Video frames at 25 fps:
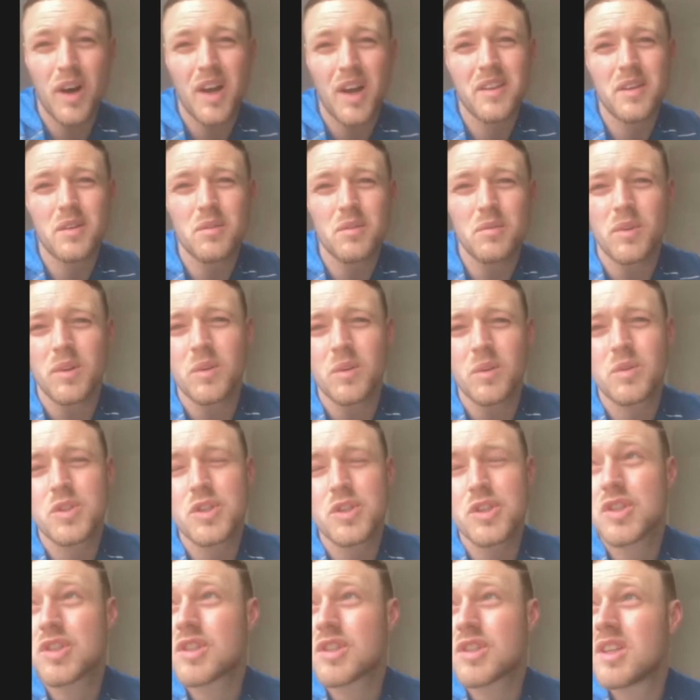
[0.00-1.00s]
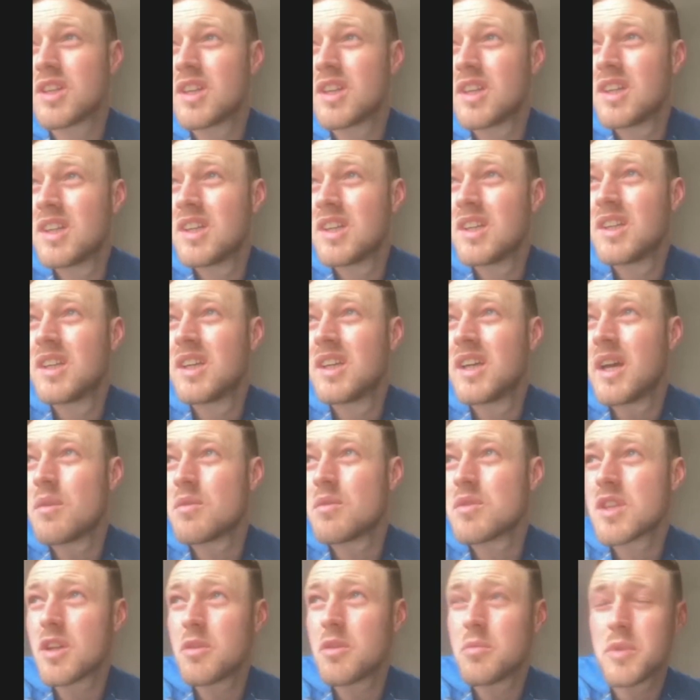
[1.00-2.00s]
I think it
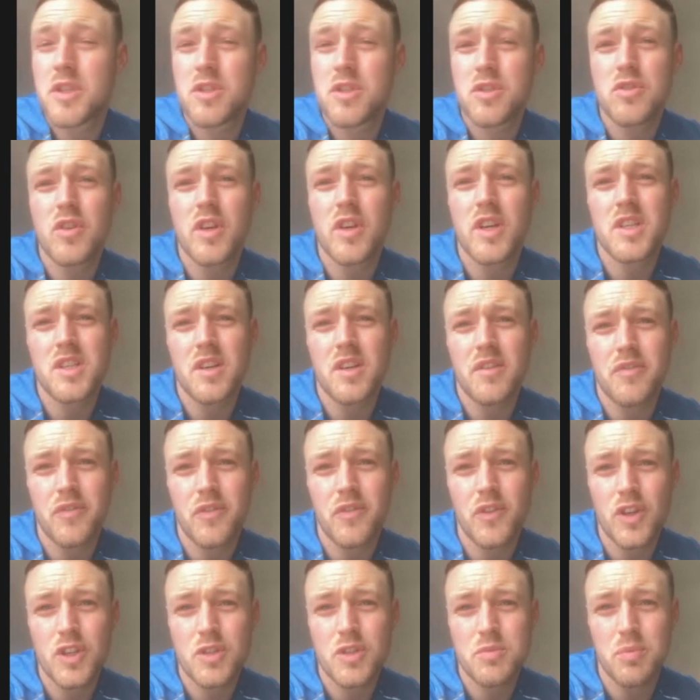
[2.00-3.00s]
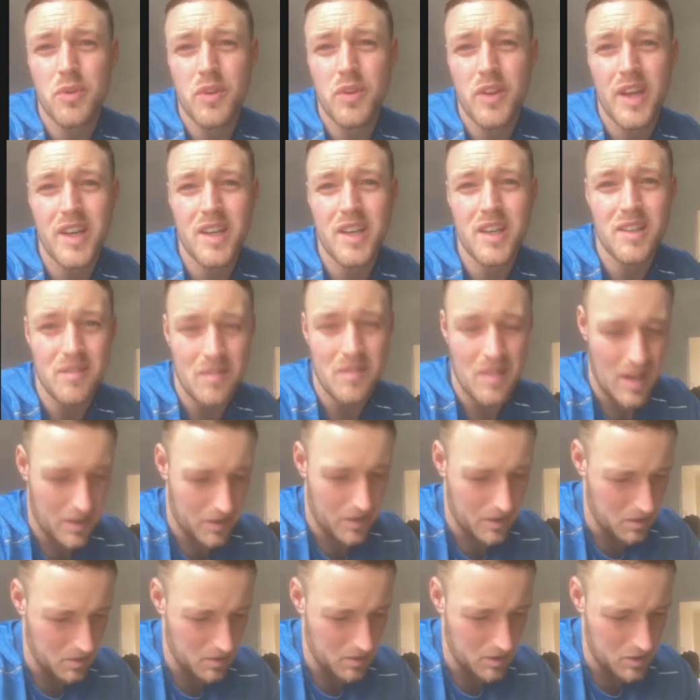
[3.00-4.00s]
was a little bit strange at first, but then I
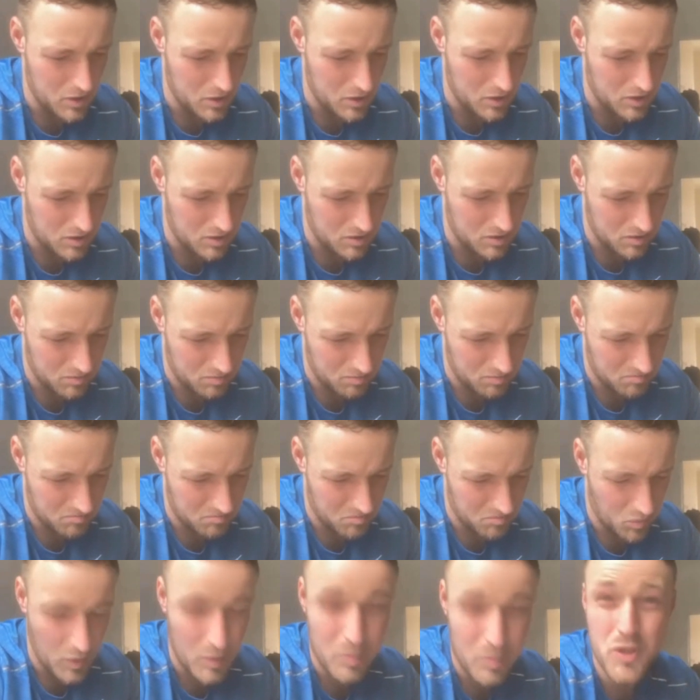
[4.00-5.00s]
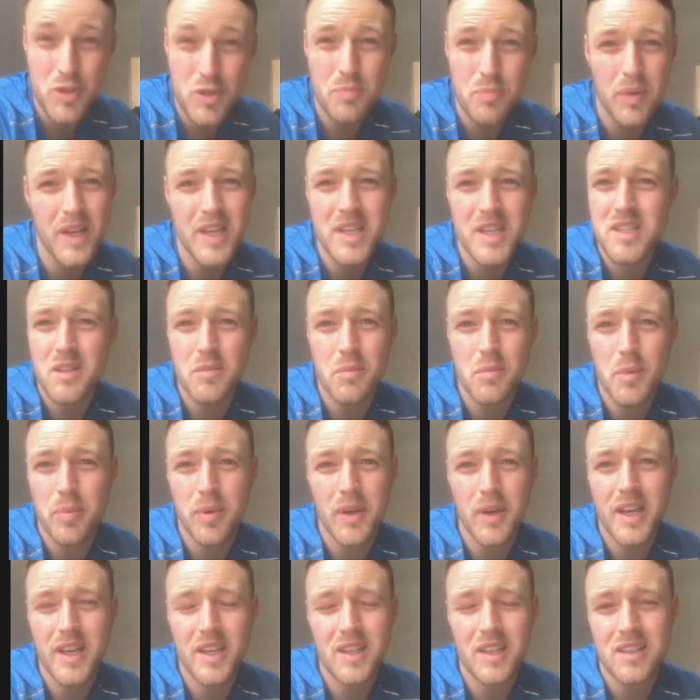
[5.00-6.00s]
think we're just pleased to be
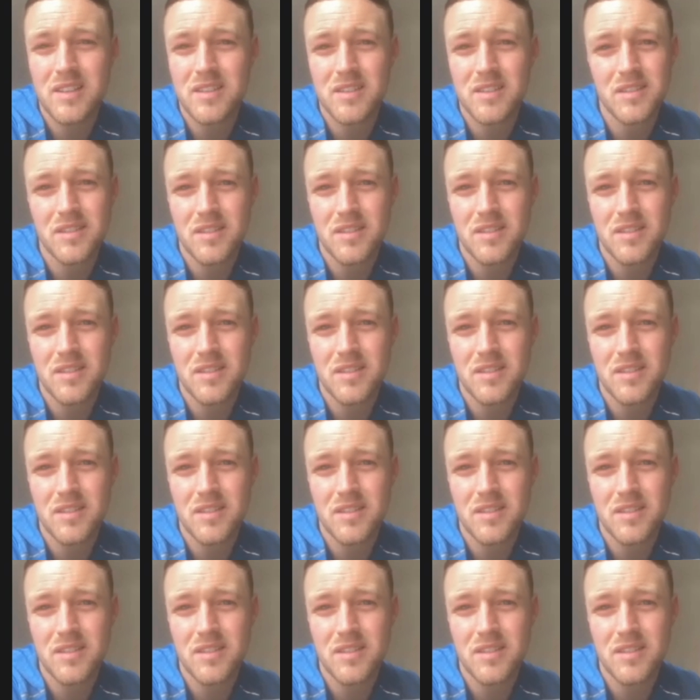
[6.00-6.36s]
playing.